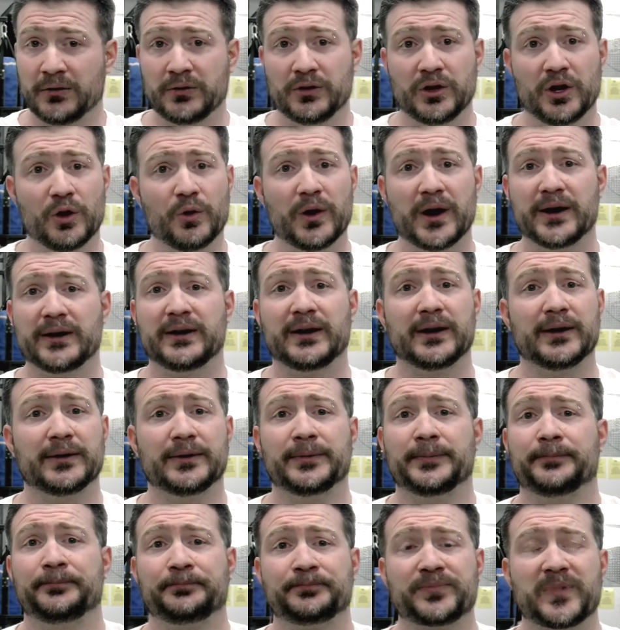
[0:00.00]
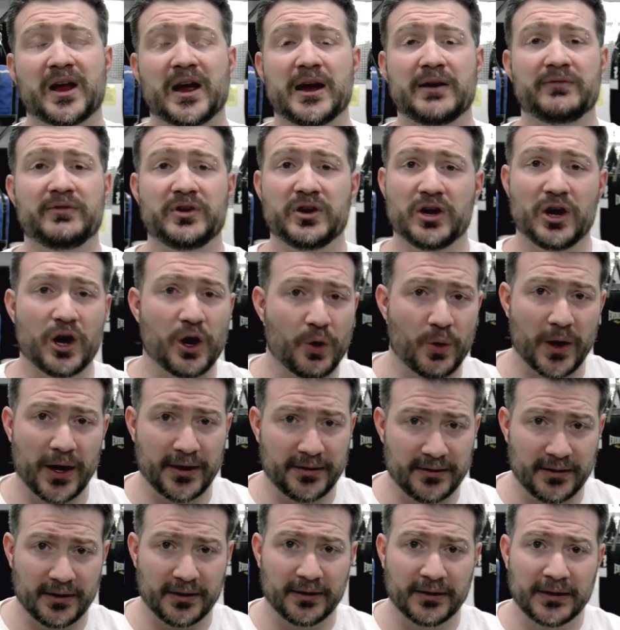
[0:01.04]
no idea. I have no
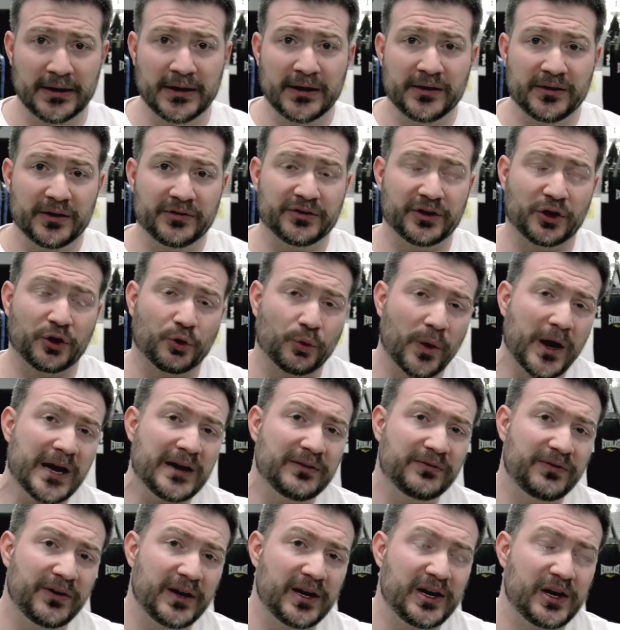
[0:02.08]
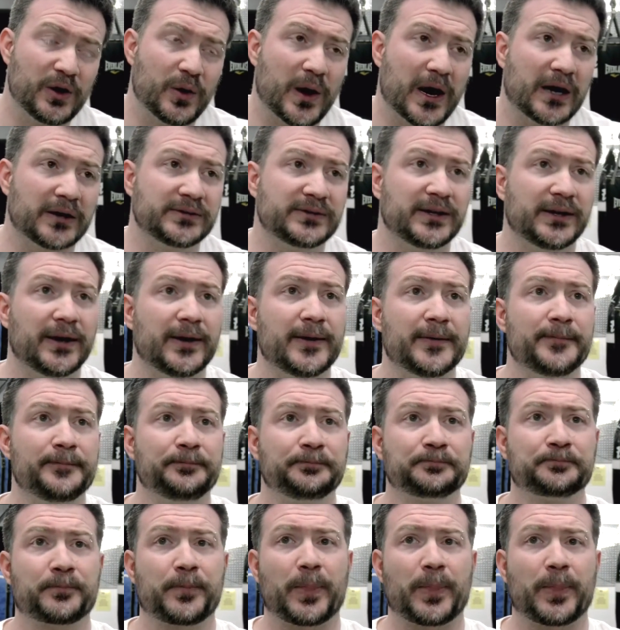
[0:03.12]
idea. There's a great video out there